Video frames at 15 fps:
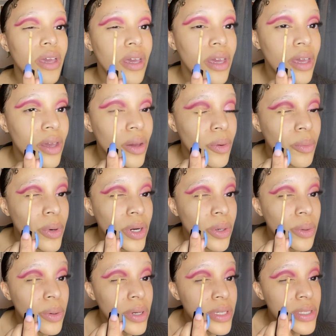and we're
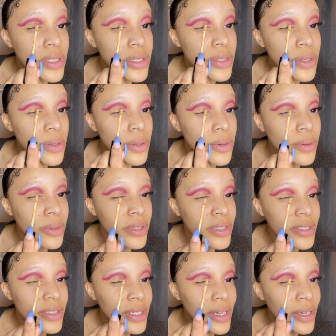going to
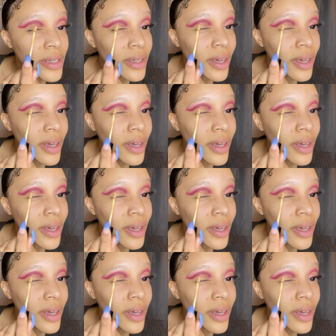see,